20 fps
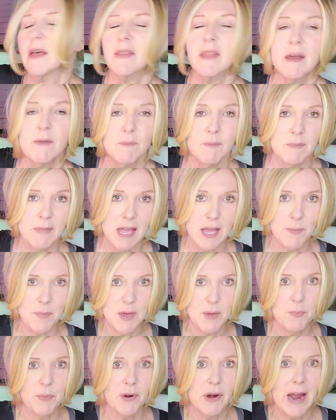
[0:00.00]
that
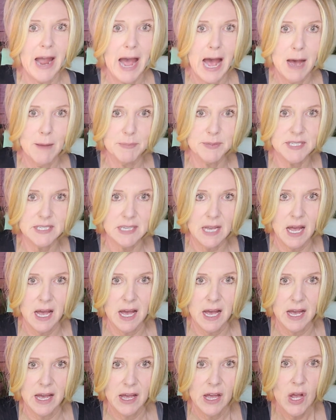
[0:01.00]
maybe perhaps
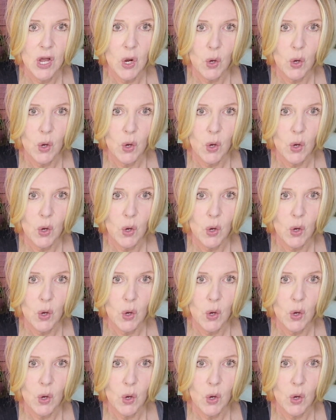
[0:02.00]
uh,